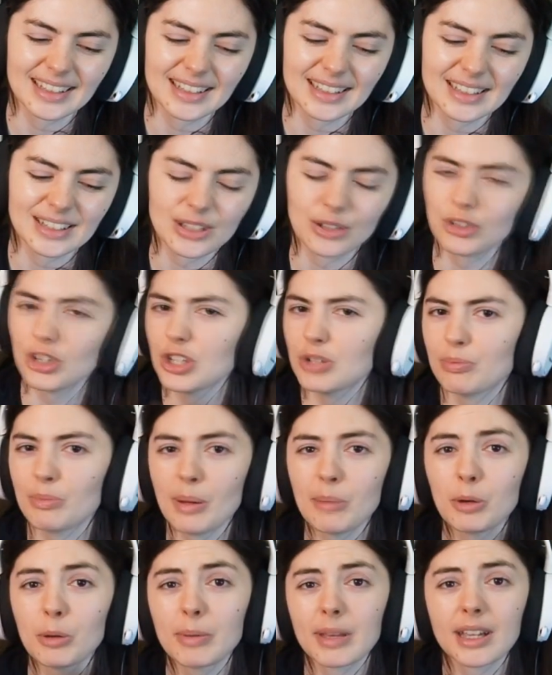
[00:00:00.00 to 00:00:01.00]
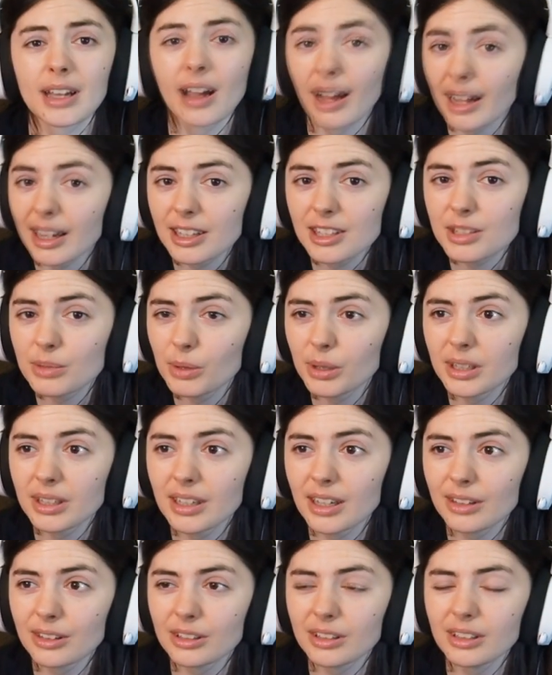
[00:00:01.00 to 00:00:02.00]
so just remember to be kind to one
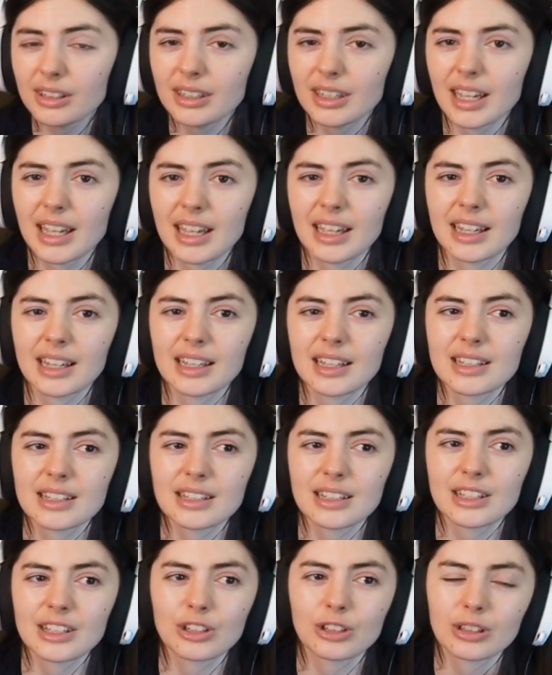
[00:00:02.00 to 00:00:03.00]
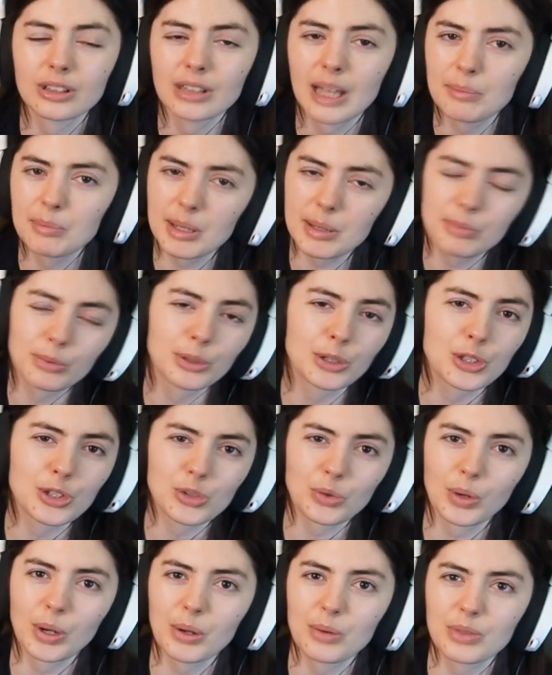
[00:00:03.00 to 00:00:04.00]
another and let people
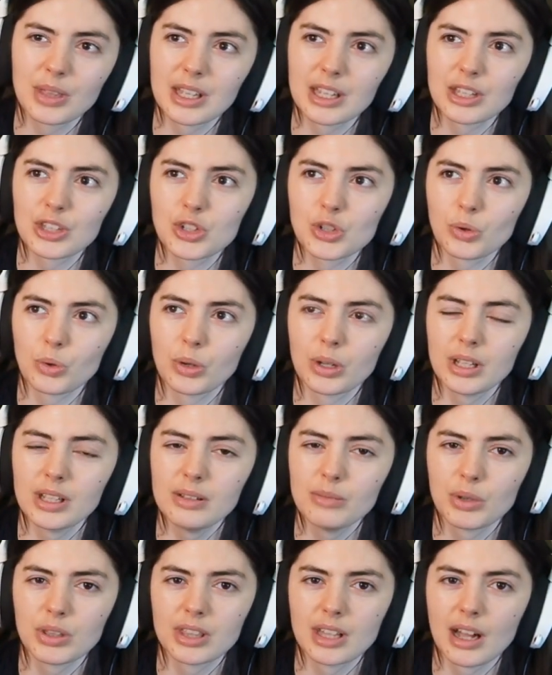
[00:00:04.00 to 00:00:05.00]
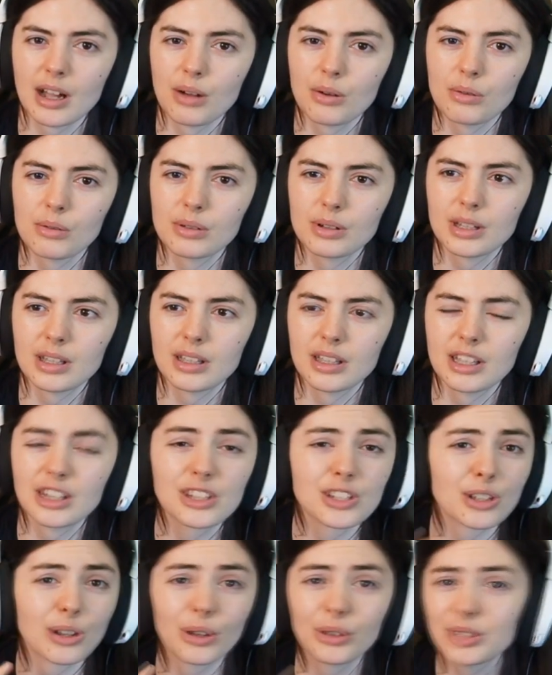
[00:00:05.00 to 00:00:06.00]
enjoy what they enjoy without
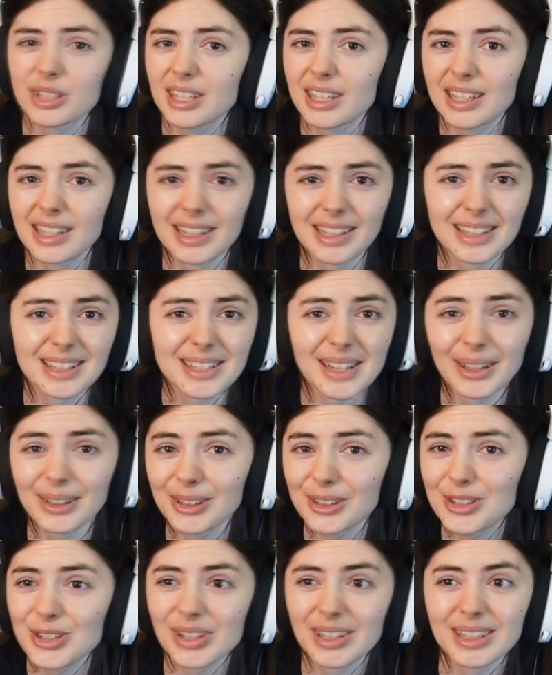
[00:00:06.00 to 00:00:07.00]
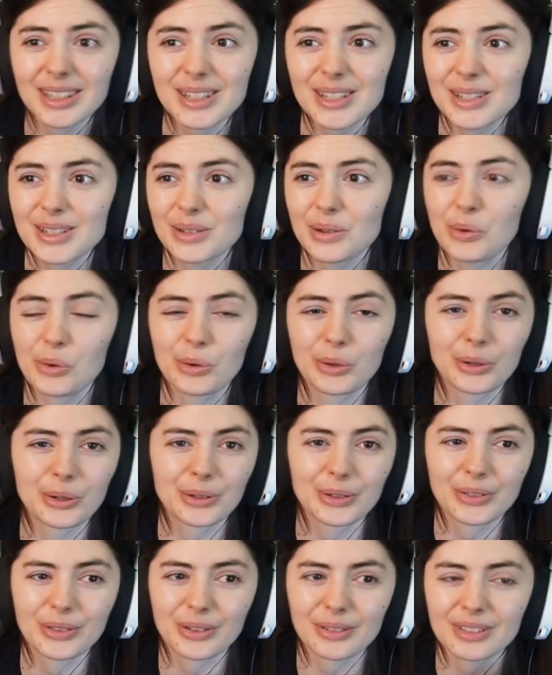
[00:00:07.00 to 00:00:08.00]
insulting intelligence
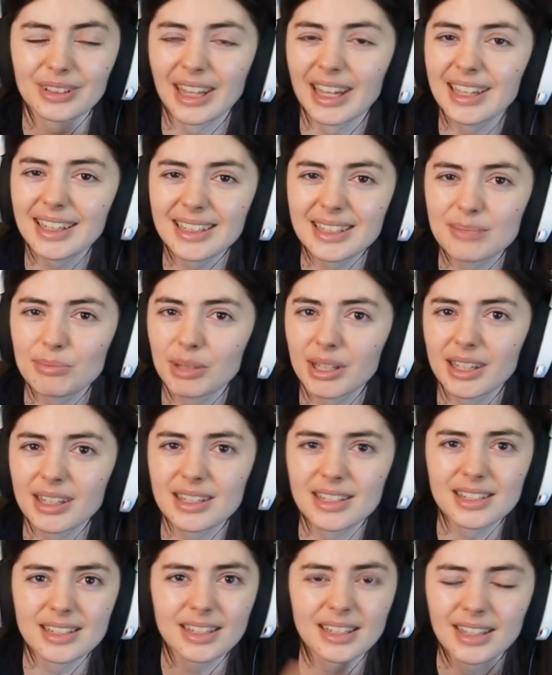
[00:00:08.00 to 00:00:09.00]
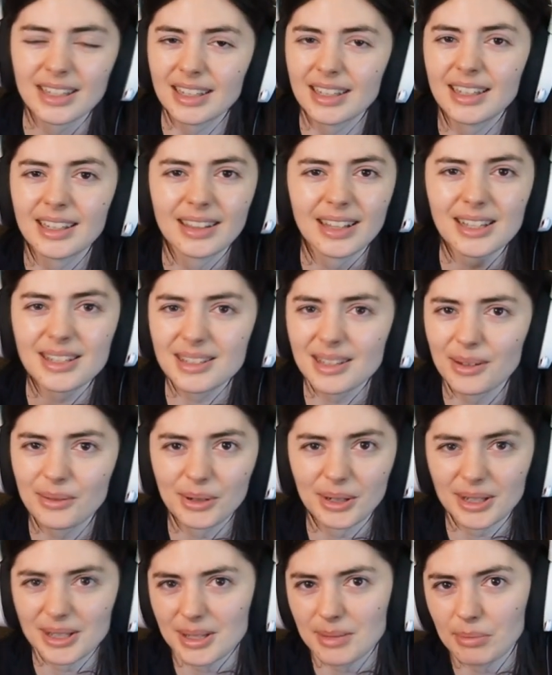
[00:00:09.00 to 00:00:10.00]
or their likes, because that's not
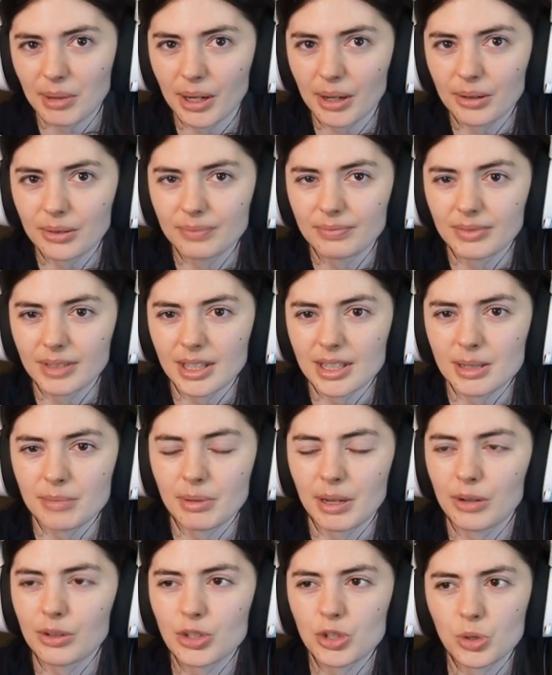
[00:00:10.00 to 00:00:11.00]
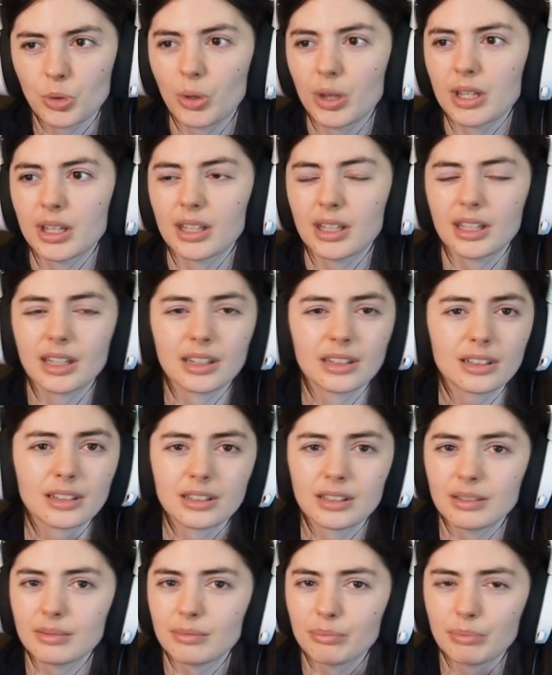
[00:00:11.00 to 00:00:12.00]
what it's about. It's about enjoying it,
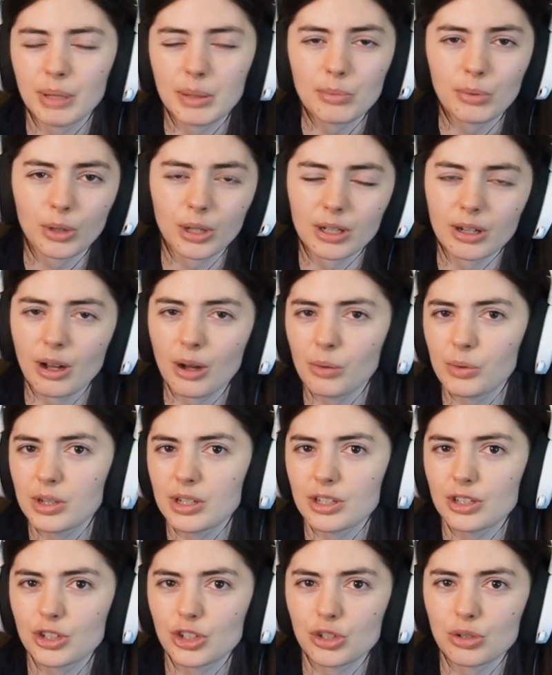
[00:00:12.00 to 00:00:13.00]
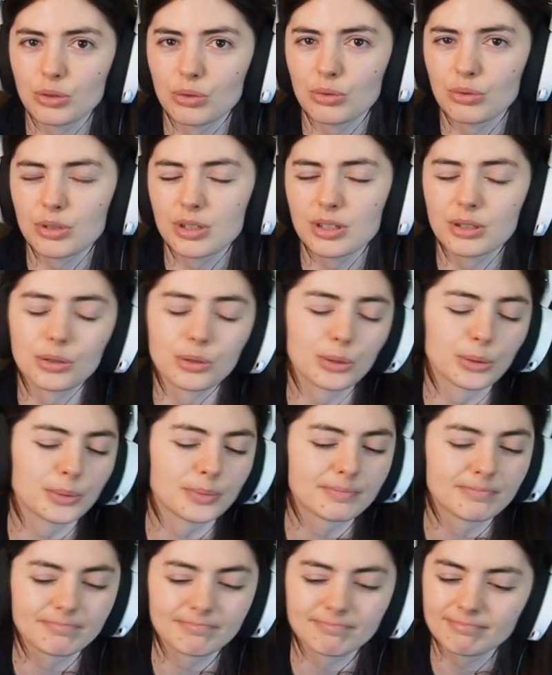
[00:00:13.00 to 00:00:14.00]
and people can always choose
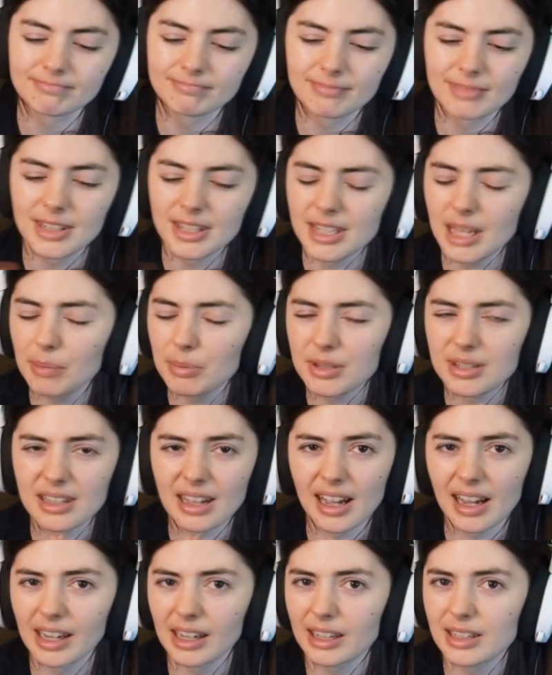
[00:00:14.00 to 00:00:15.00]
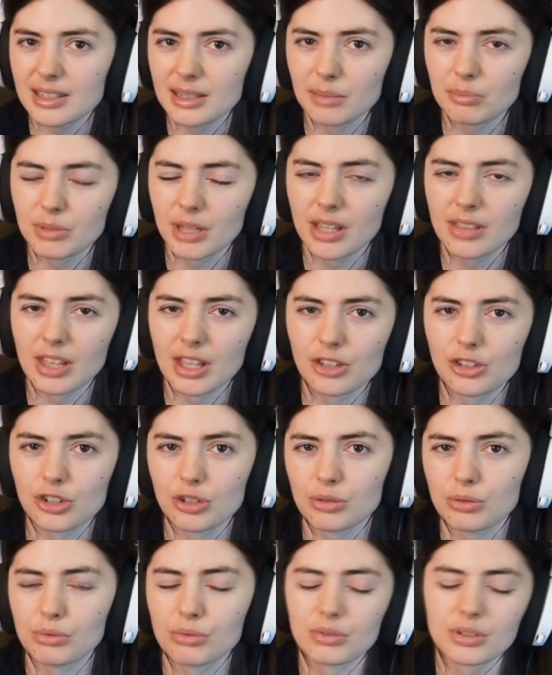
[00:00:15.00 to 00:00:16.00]
to step aside on something they
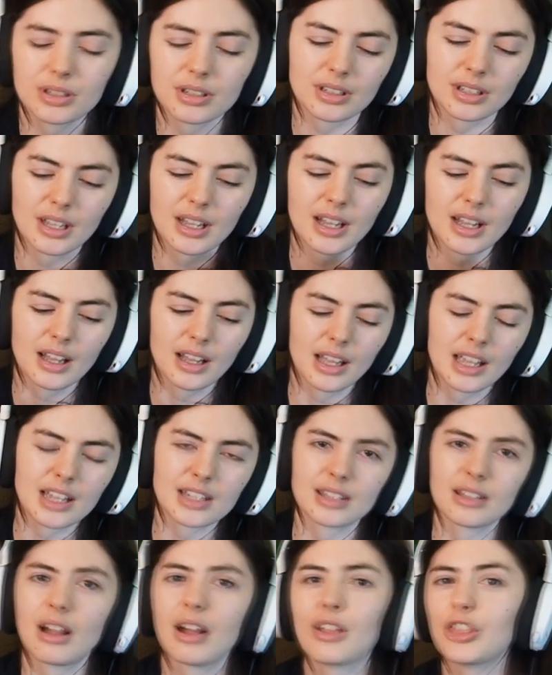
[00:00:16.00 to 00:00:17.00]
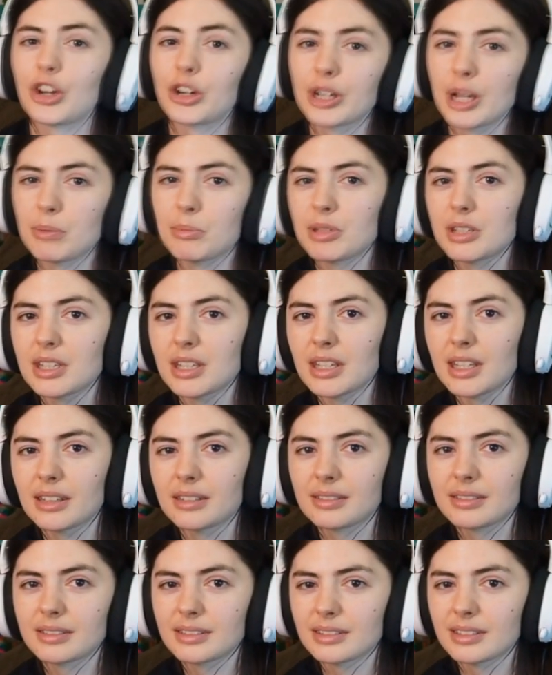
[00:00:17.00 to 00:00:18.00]
choose is not their cup of tea,
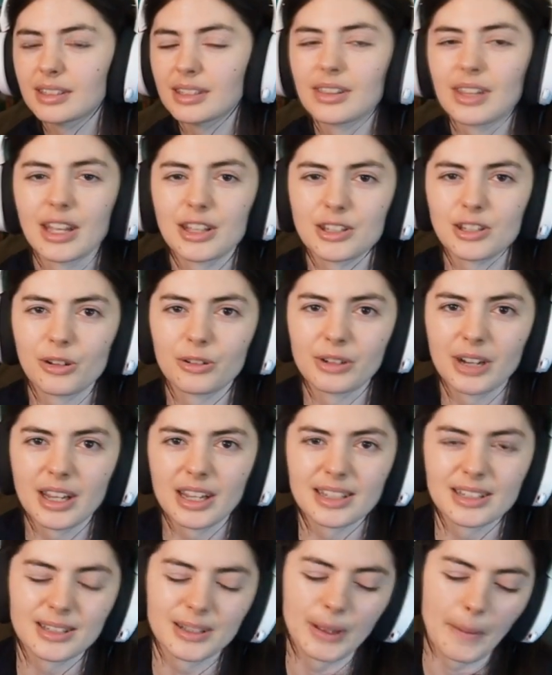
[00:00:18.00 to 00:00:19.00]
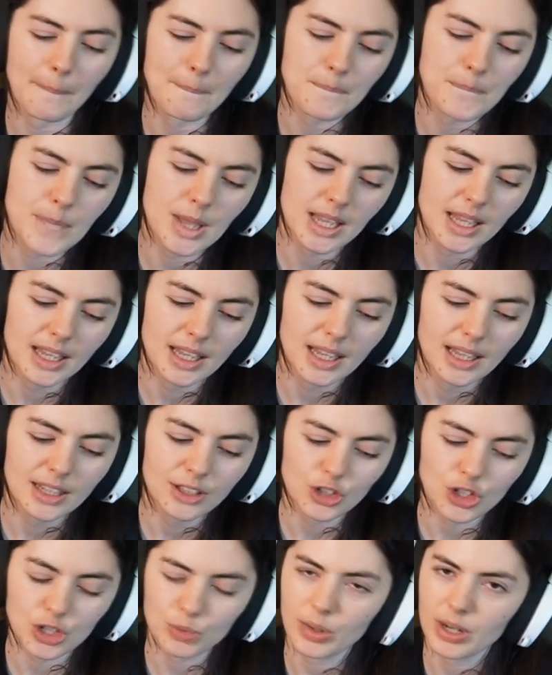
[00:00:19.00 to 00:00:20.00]
and that's all right. So
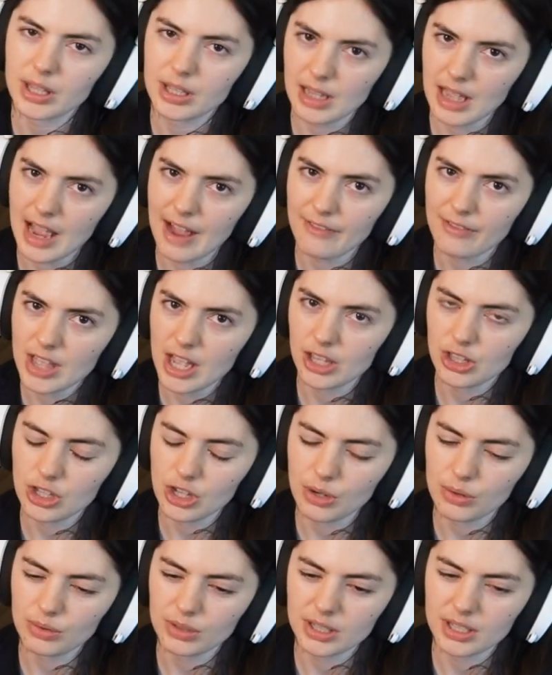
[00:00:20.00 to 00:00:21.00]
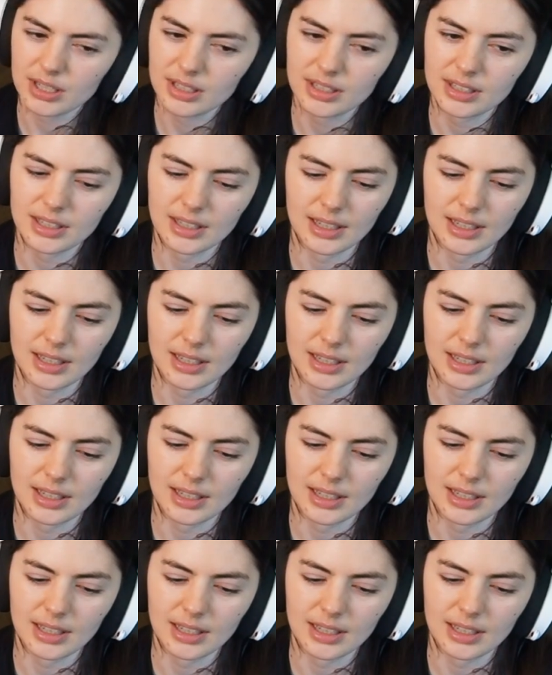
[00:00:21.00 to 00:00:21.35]
just wanted to have that note.